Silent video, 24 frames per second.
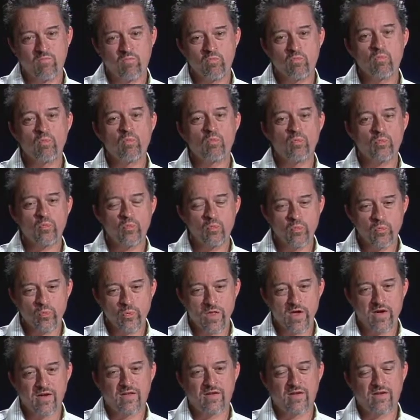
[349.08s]
Mm-hmm.
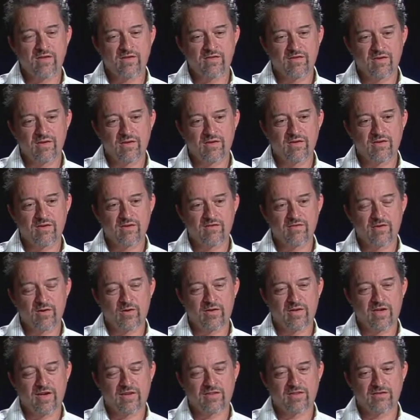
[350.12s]
Yeah, they are
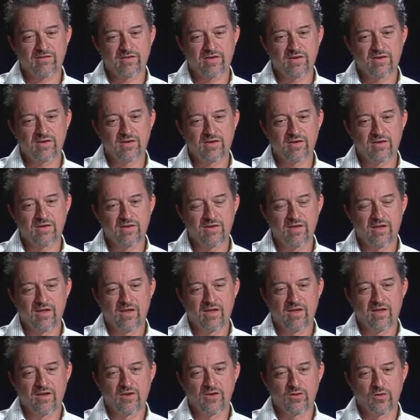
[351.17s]
very active in
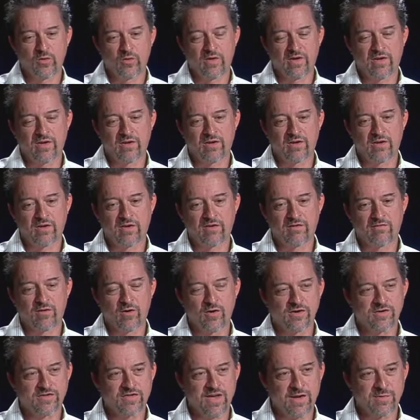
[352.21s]
doing
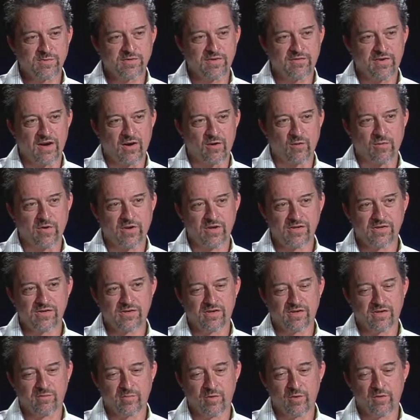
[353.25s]
various types of
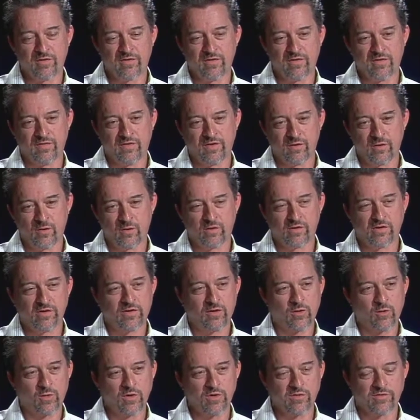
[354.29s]
outreach, both in the local
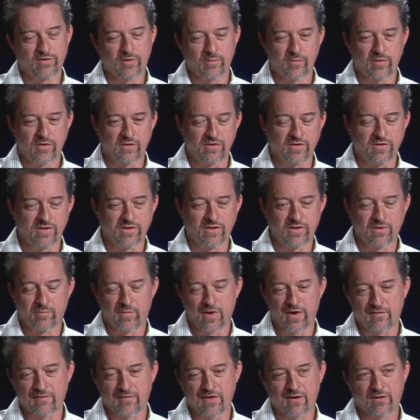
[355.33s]
Elk Grove community, and as a
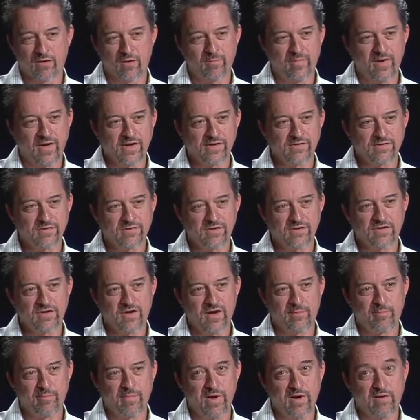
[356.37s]
matter of fact, our pastor just
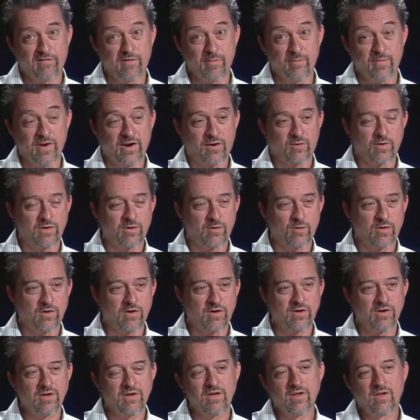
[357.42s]
got back from
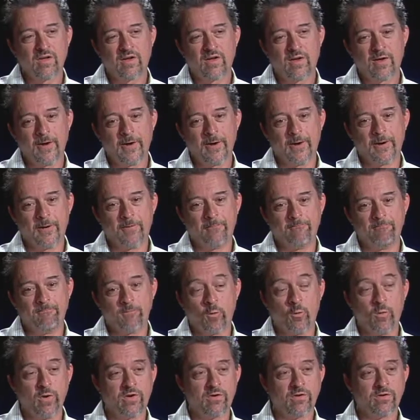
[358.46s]
Ecuador
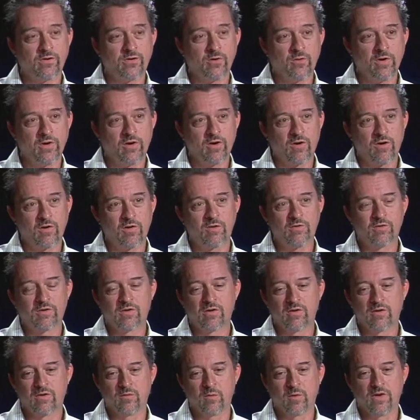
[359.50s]
a week or two ago,
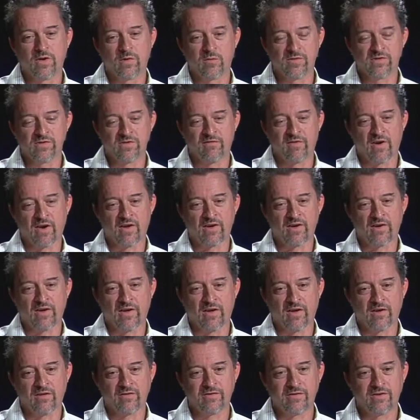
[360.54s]
where he was invited
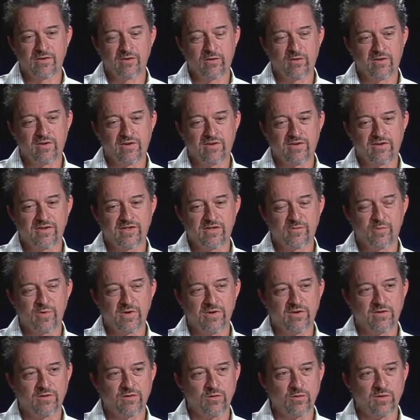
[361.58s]
down to
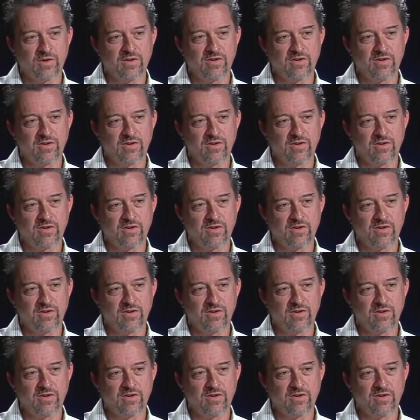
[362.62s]
speak to